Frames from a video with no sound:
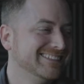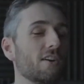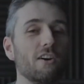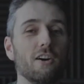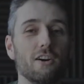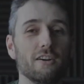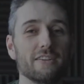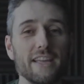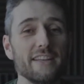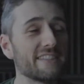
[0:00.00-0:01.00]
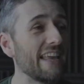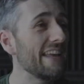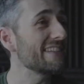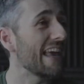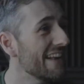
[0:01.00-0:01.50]
Oh, can you just, can
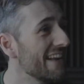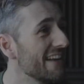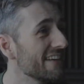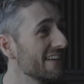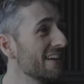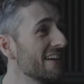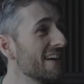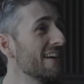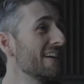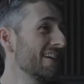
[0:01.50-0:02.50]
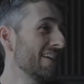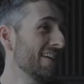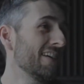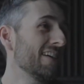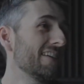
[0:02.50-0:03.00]
you just edit it?
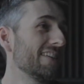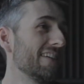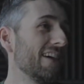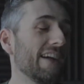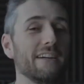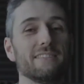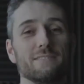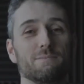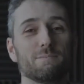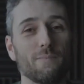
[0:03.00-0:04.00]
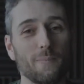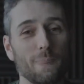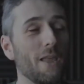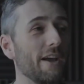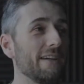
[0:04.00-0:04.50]
Okay.
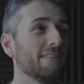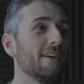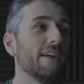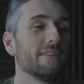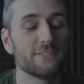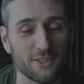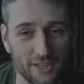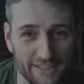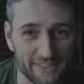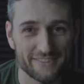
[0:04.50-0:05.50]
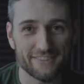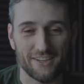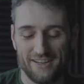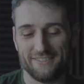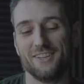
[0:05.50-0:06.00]
Okay, alright, so I
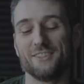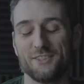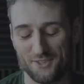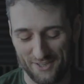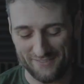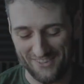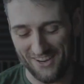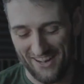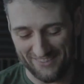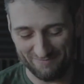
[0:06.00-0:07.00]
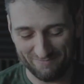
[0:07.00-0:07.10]
alright, I'll just order. Okay.